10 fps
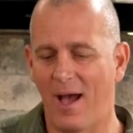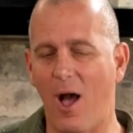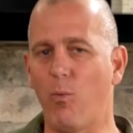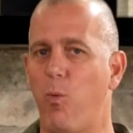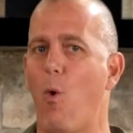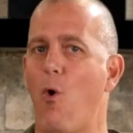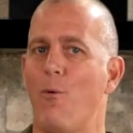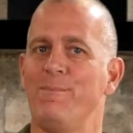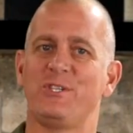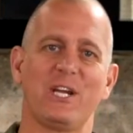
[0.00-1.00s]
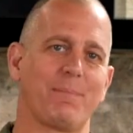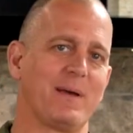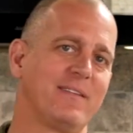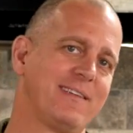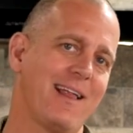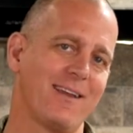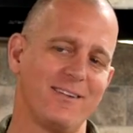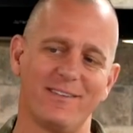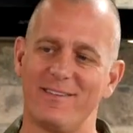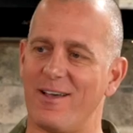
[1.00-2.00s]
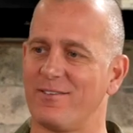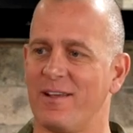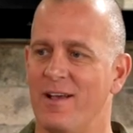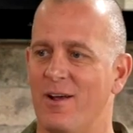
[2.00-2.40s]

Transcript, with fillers: A warm chickpea salad using those